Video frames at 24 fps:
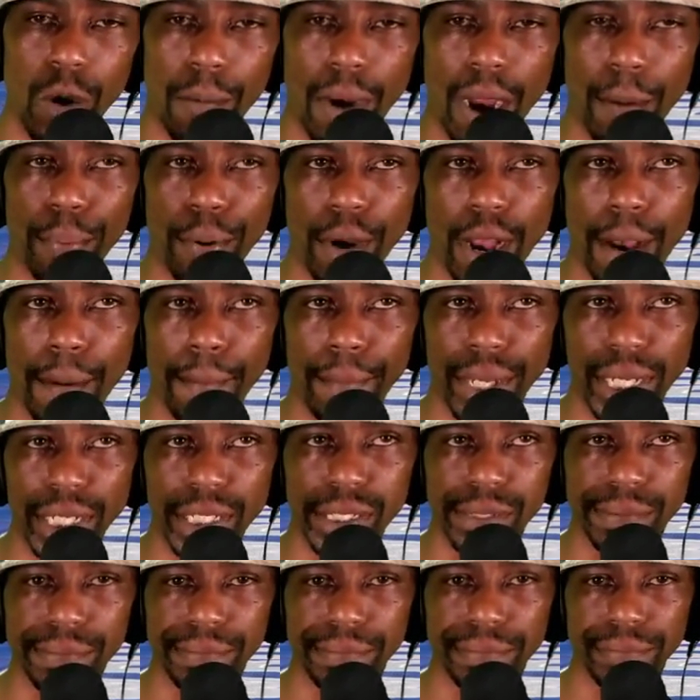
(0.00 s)
my problem
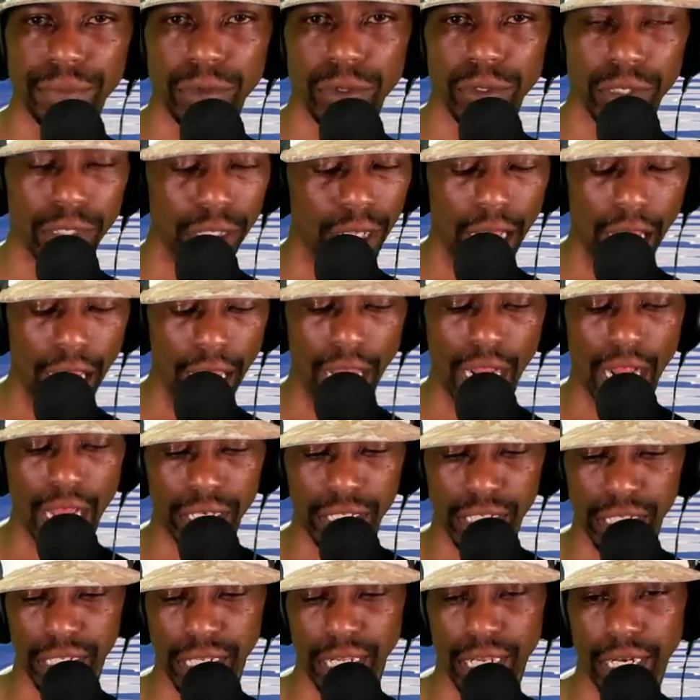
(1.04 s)
is, and I'll
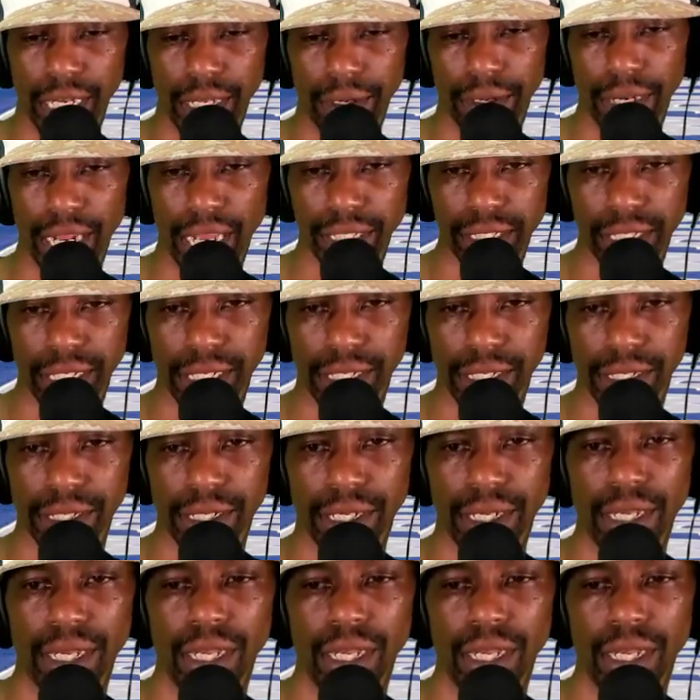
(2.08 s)
just end it like this.